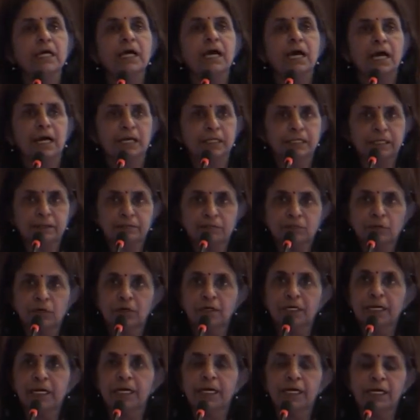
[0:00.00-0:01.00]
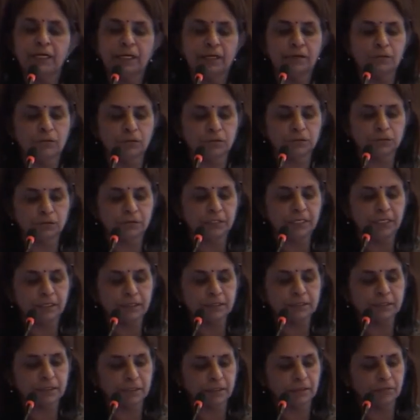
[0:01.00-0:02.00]
and they have gone ahead and also done
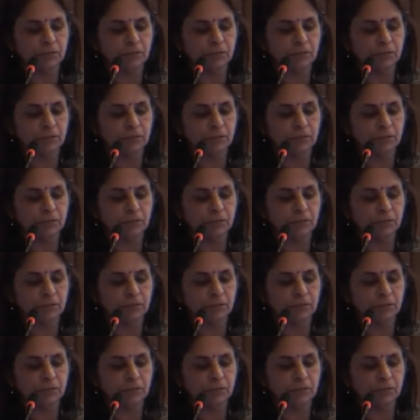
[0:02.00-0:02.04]
certain